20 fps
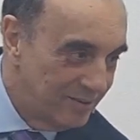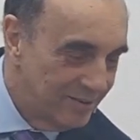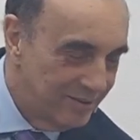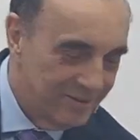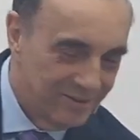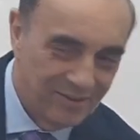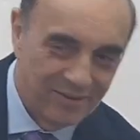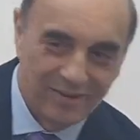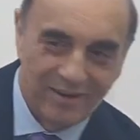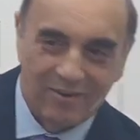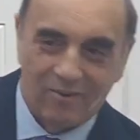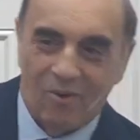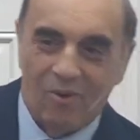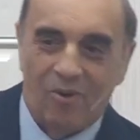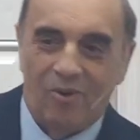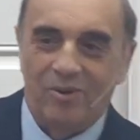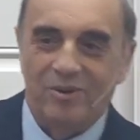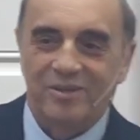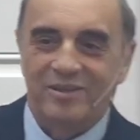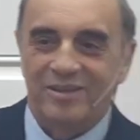But
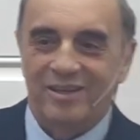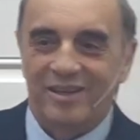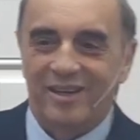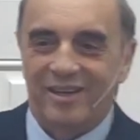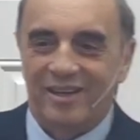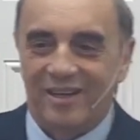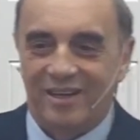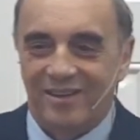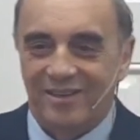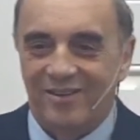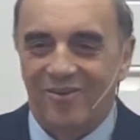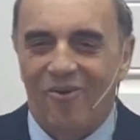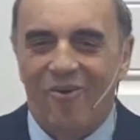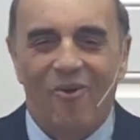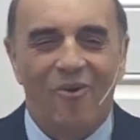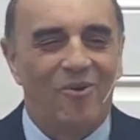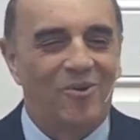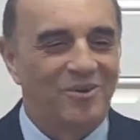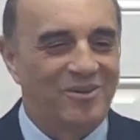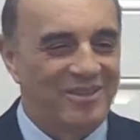she's saying,
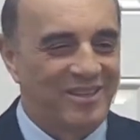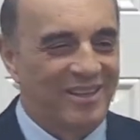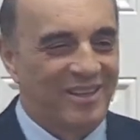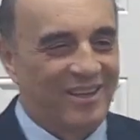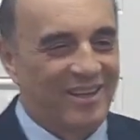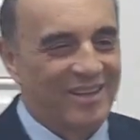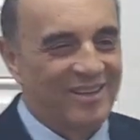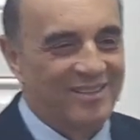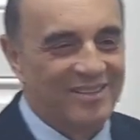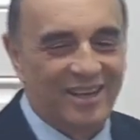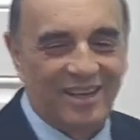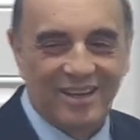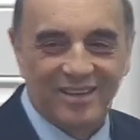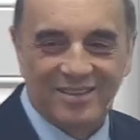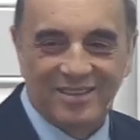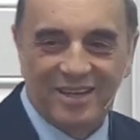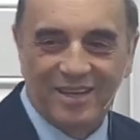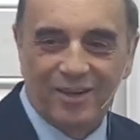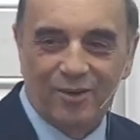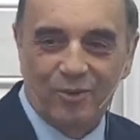oh, he tells
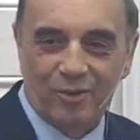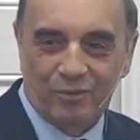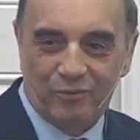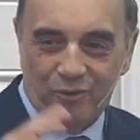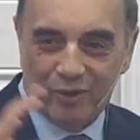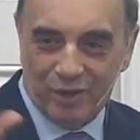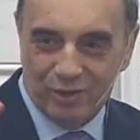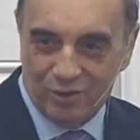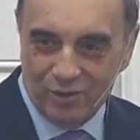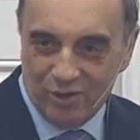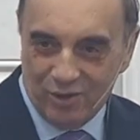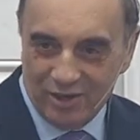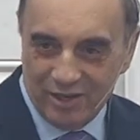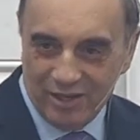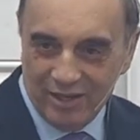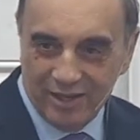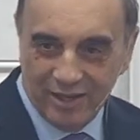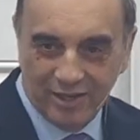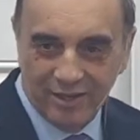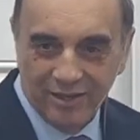that she's Pentecostal. She
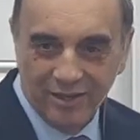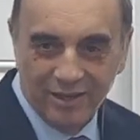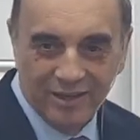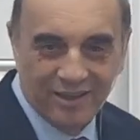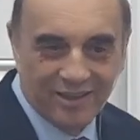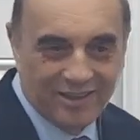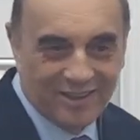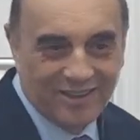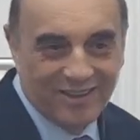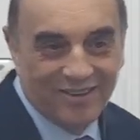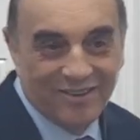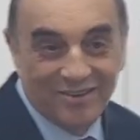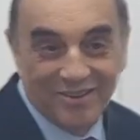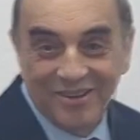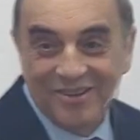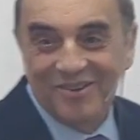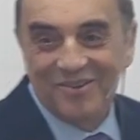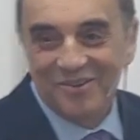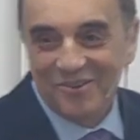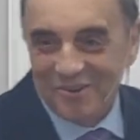likes his
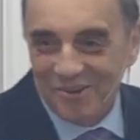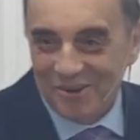hallelujahs